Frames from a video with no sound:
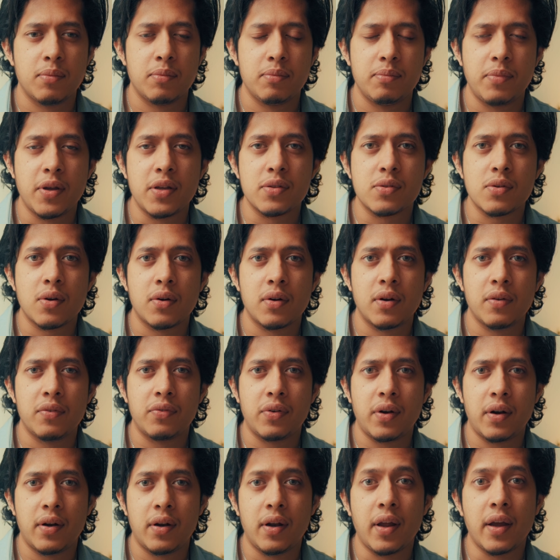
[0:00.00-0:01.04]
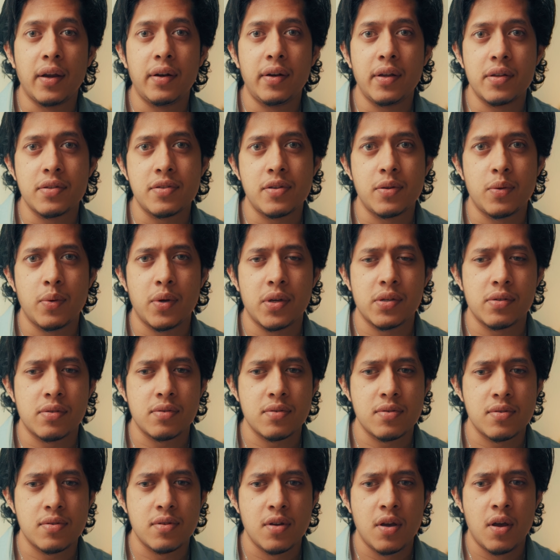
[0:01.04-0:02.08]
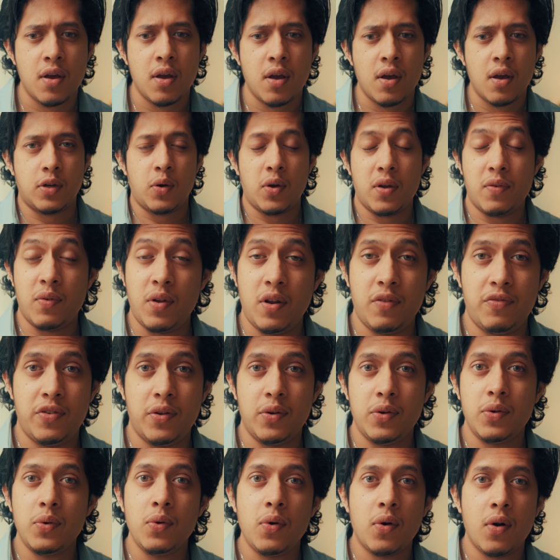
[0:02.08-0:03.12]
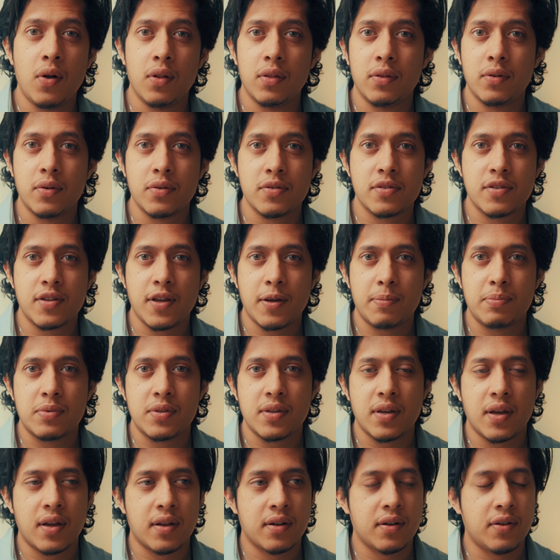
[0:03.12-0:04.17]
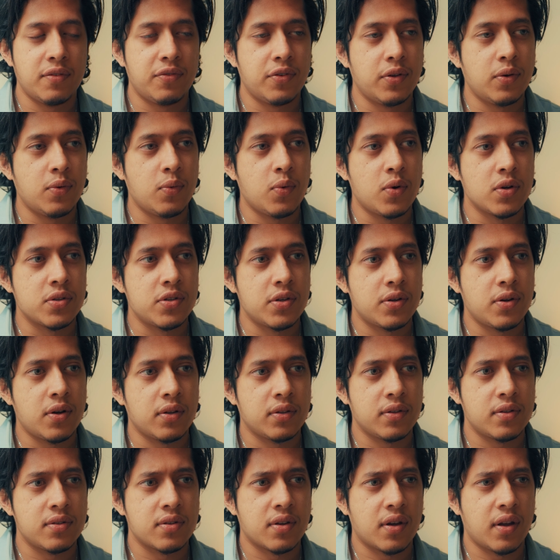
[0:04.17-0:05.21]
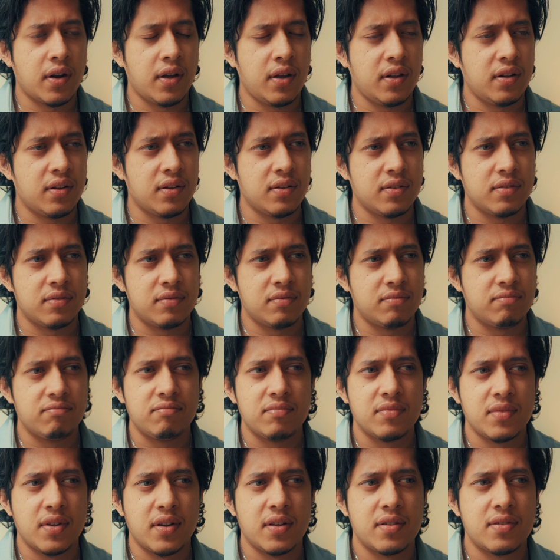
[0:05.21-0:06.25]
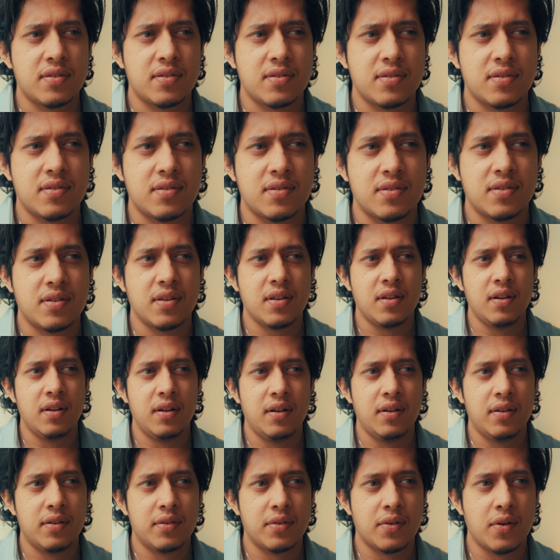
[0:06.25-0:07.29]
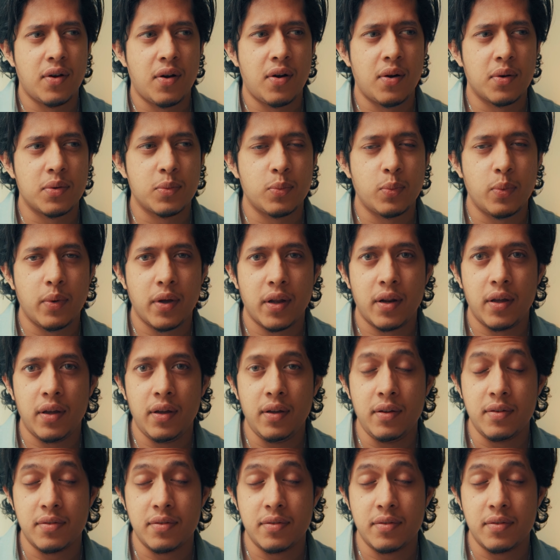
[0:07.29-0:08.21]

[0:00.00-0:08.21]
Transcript: based on different lighting situations. Now, even if you do all those steps and if you watch it on the screen, it's still not very